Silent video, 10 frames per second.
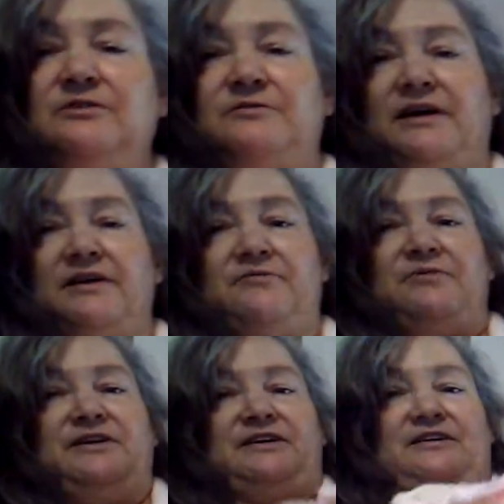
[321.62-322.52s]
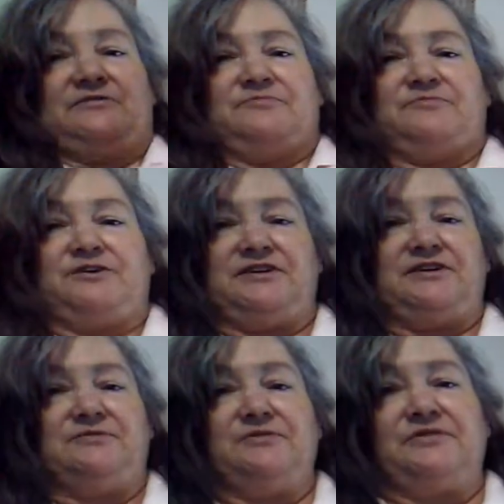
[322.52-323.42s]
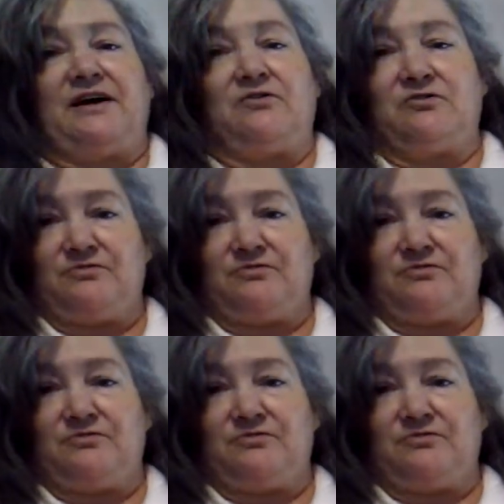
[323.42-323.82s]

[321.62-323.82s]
Alright, we did it. We did it without